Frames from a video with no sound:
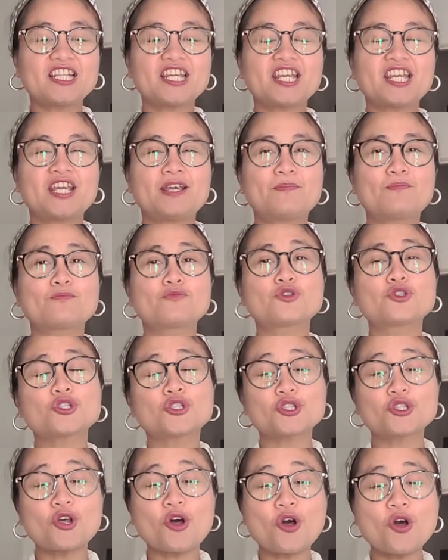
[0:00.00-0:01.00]
him
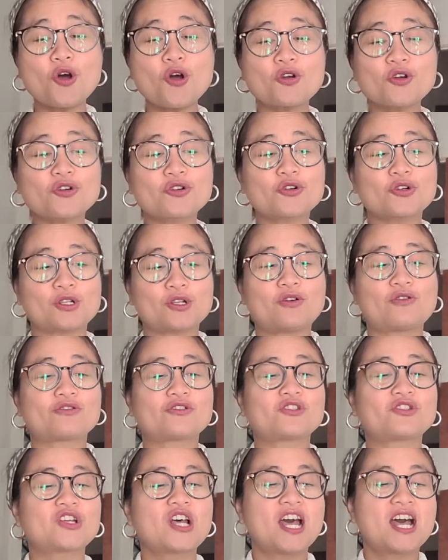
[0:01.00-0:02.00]
so
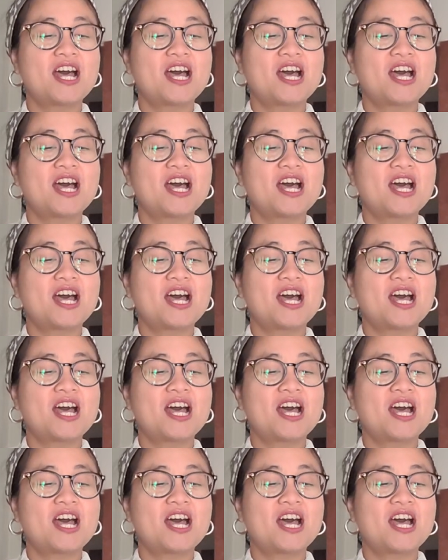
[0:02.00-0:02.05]
close.